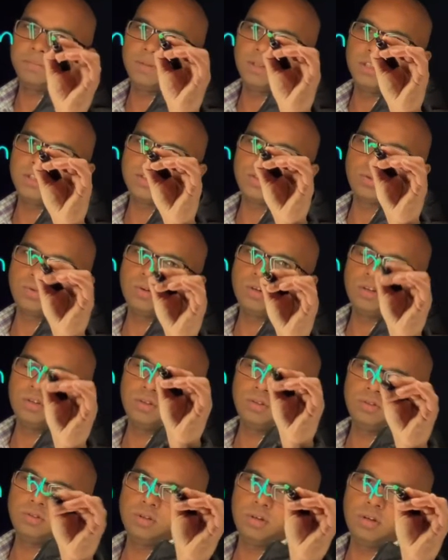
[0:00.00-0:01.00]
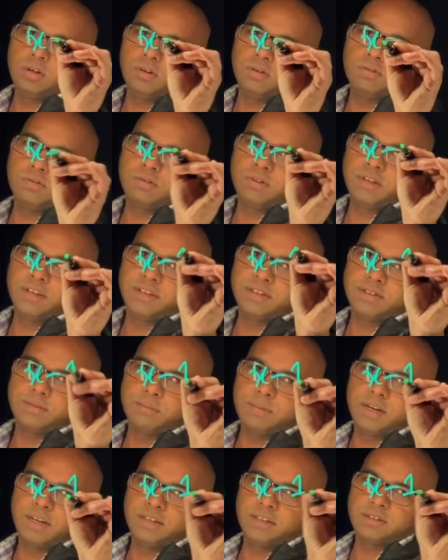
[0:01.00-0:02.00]
a square root of x
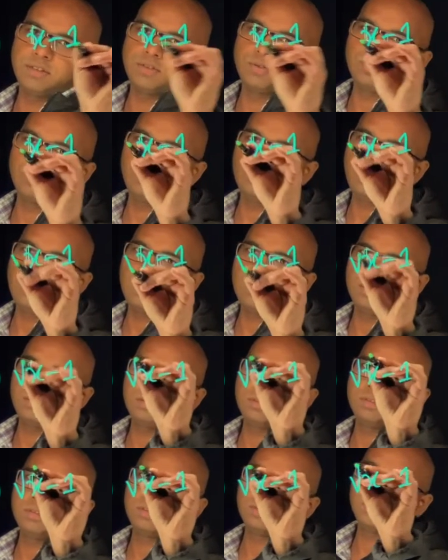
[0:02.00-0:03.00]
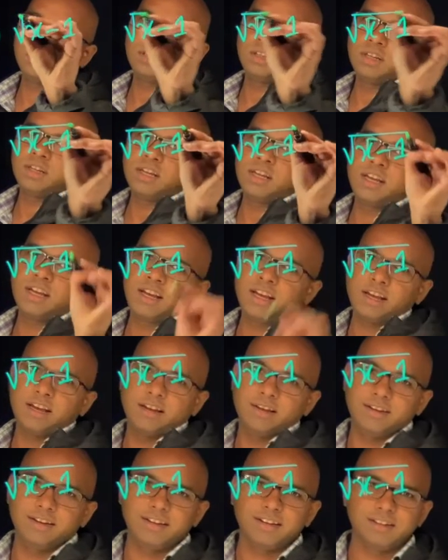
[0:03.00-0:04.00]
minus 1,
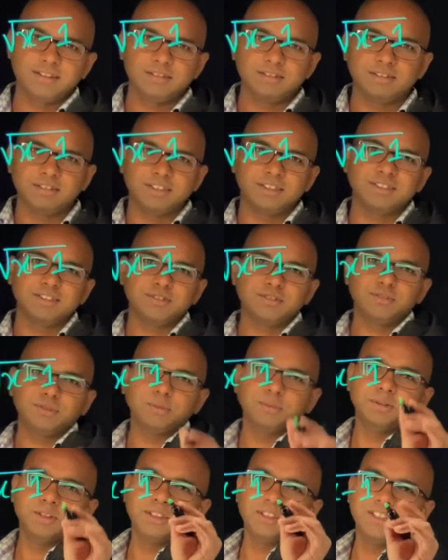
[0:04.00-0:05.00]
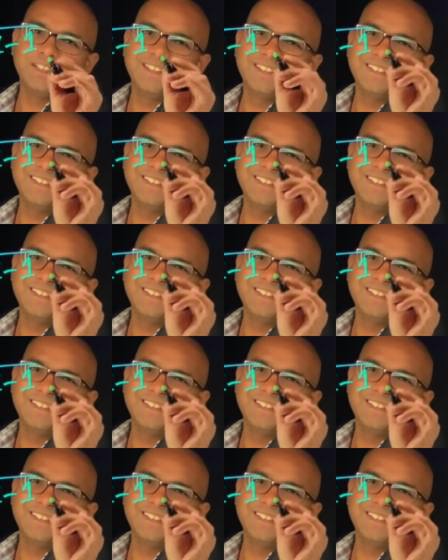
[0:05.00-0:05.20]
and then this will be